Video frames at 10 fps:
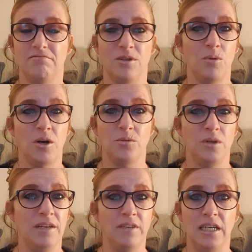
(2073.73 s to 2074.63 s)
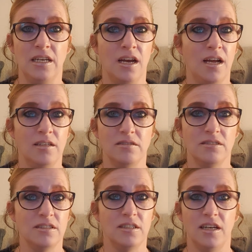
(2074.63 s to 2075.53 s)
the world we're living in now
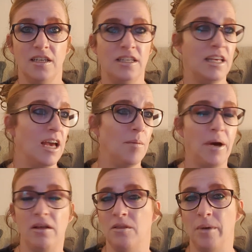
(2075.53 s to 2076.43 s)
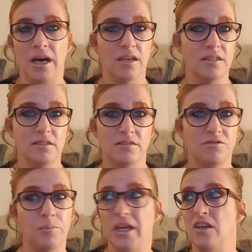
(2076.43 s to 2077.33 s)
and you get a pat on the back
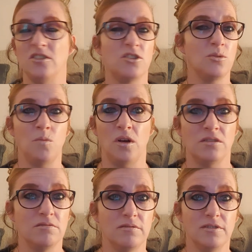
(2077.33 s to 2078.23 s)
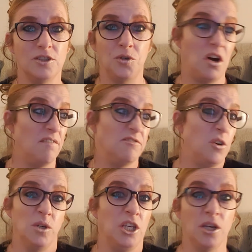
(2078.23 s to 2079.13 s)
for picking on someone who can't
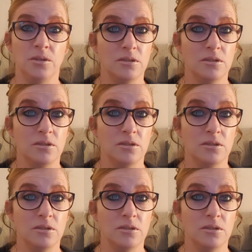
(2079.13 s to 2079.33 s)
fight you.